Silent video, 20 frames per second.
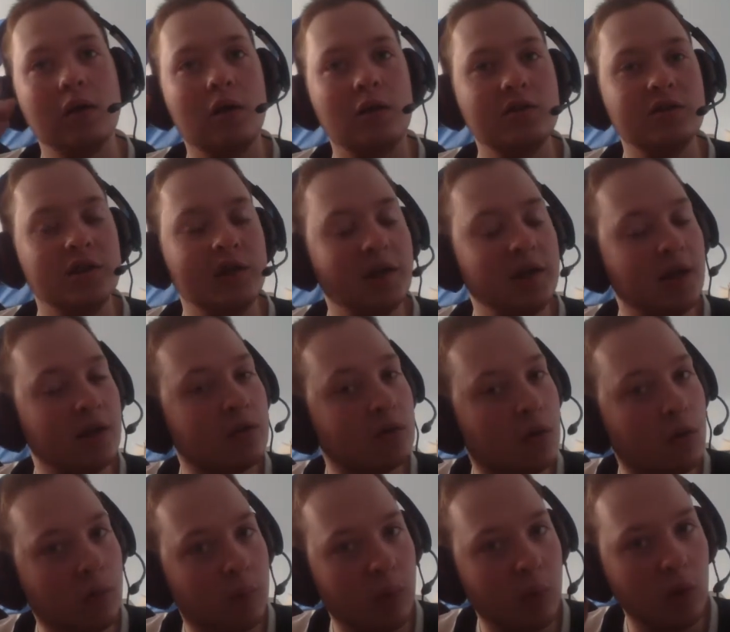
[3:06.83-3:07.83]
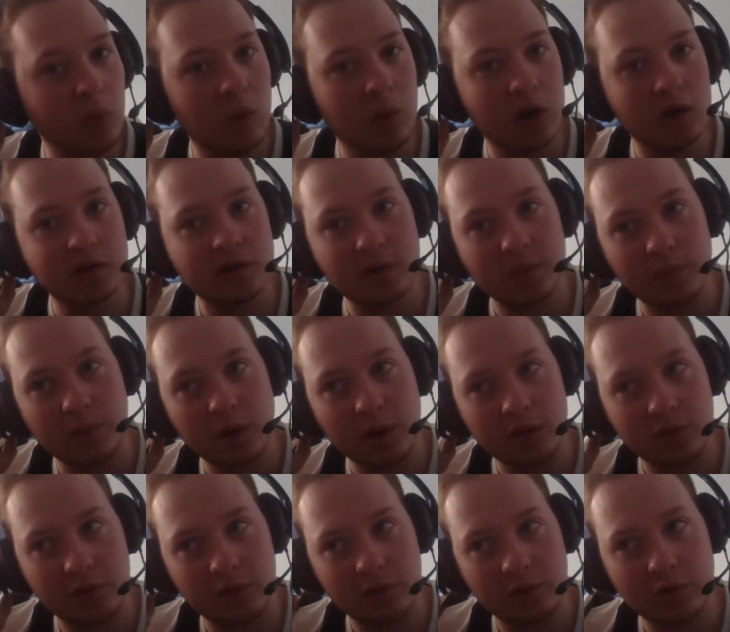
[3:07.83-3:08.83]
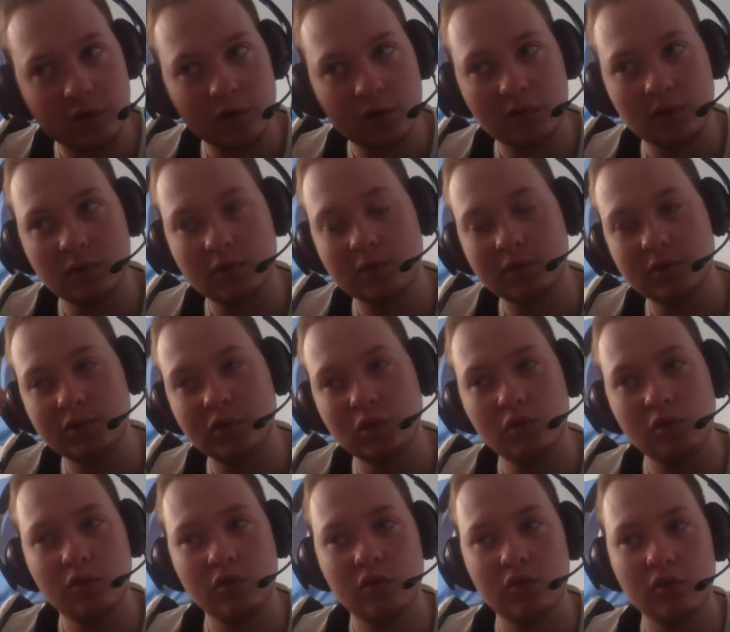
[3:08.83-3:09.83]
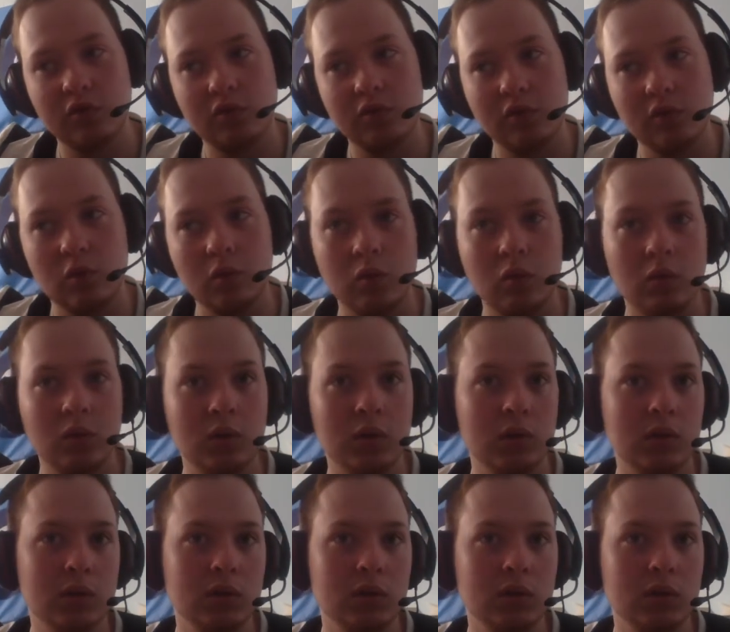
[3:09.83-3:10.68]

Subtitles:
Colaccini gets caught ball watching, Bonny through, shoots, goal.